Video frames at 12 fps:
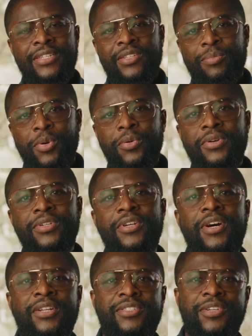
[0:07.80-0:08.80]
The
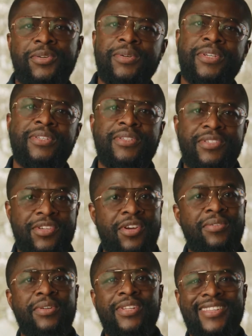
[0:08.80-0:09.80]
Polkadot token is
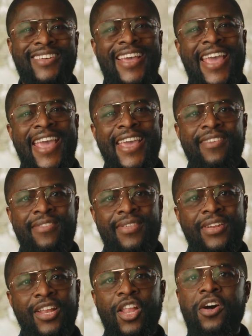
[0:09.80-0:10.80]
currently the
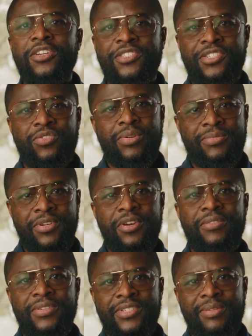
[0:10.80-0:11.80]
eighth largest
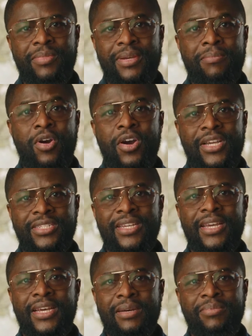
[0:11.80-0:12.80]
cryptocurrency by market
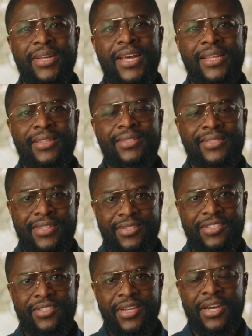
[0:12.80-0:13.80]
cap at
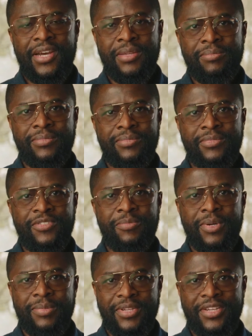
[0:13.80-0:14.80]
this time of
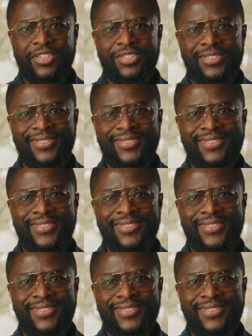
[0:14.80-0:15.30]
publication.